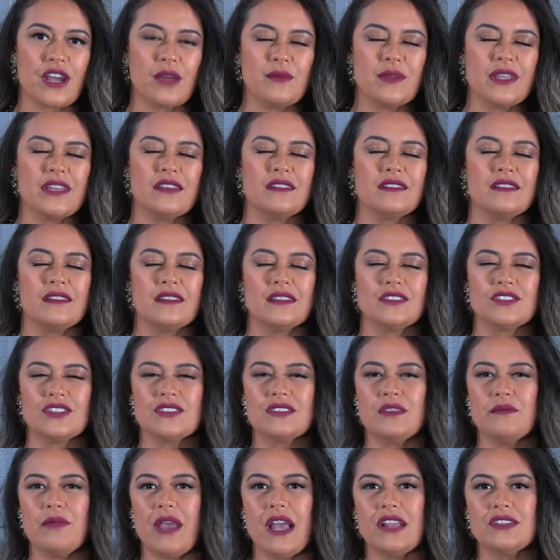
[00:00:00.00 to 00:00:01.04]
I mean,
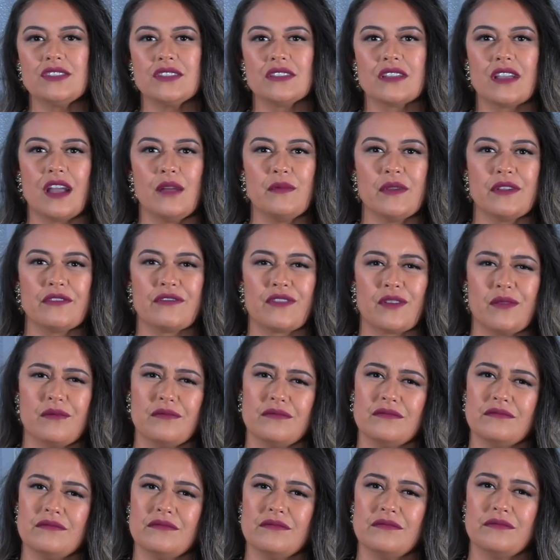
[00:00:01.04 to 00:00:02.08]
just imagine coming
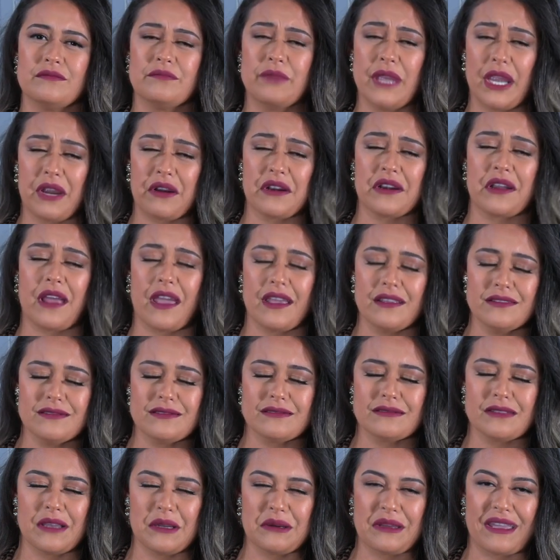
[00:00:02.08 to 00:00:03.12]
from
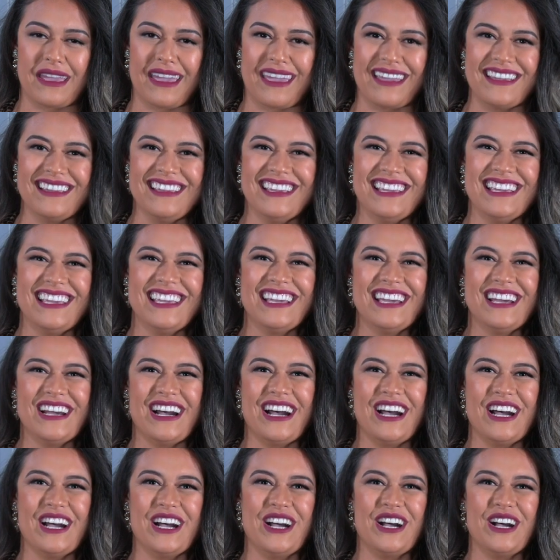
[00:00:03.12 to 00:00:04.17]
paradise, okay,
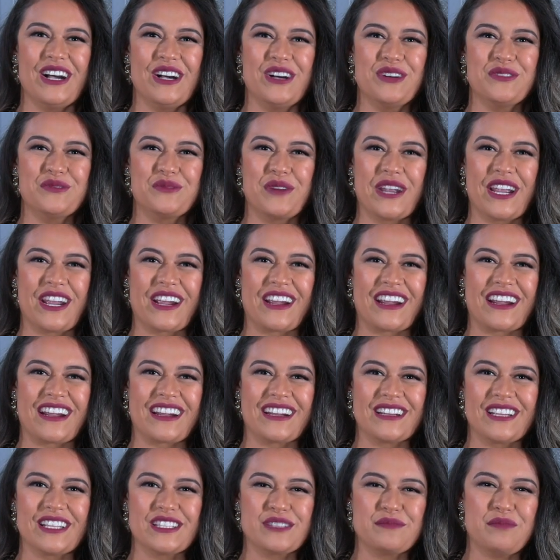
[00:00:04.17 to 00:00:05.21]

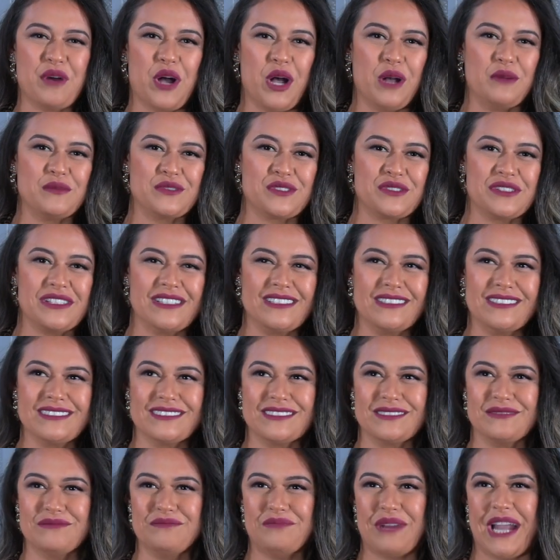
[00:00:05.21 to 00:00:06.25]
where it's palm trees
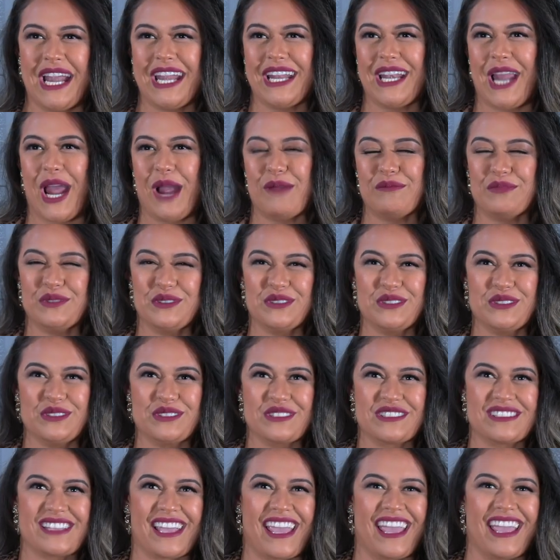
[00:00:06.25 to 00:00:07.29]
and
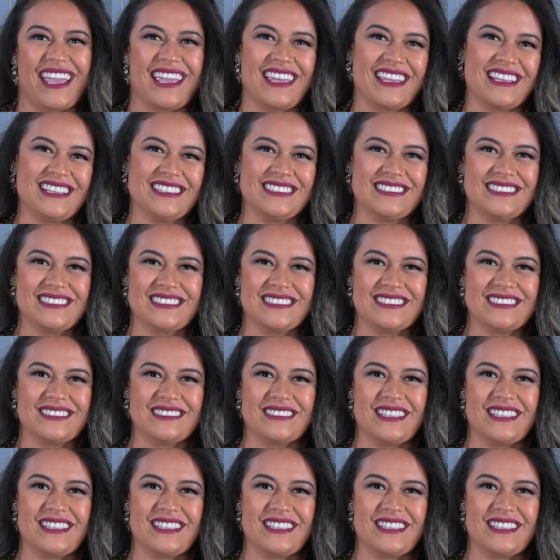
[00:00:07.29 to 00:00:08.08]
pineapples and